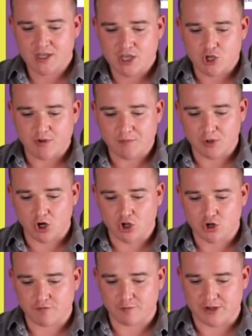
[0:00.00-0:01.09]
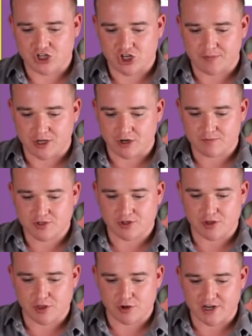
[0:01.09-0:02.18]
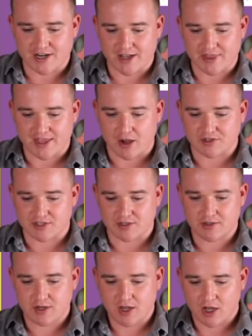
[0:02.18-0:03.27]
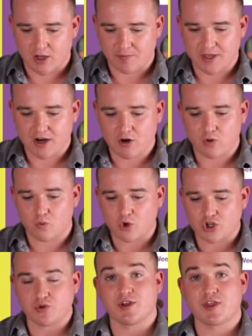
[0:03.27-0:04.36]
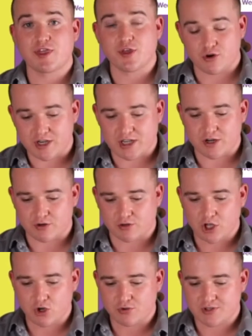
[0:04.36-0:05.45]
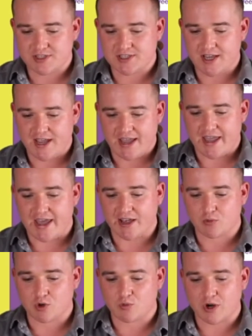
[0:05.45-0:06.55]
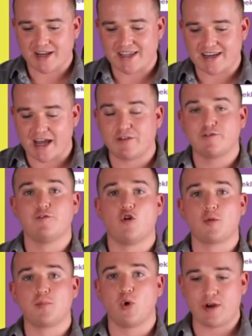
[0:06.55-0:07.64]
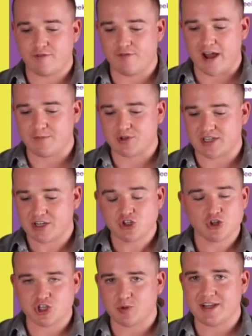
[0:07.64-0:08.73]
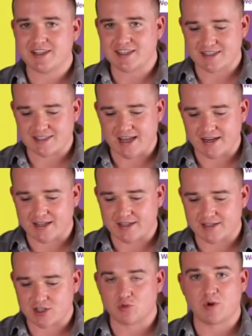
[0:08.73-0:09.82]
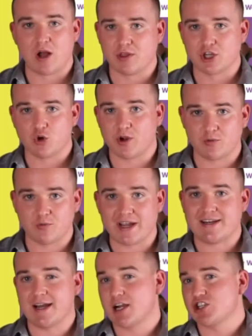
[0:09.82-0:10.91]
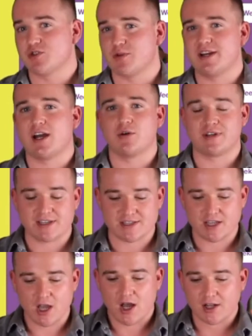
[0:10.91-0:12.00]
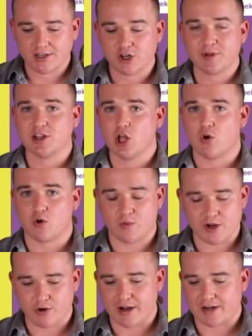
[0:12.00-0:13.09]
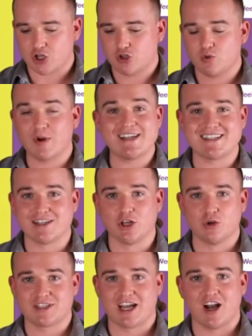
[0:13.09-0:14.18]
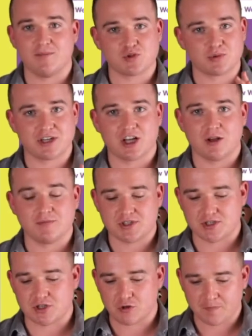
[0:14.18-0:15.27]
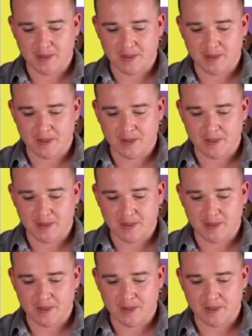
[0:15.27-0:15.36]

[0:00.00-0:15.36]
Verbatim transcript: you input all your information up here, so the thirty-nine thousand up there, we're doing thirty year loans, and we're running it at four point five percent interest rate since that is around the going rate. Actually, right now it is a little bit lower. We are at crazy low times when it comes to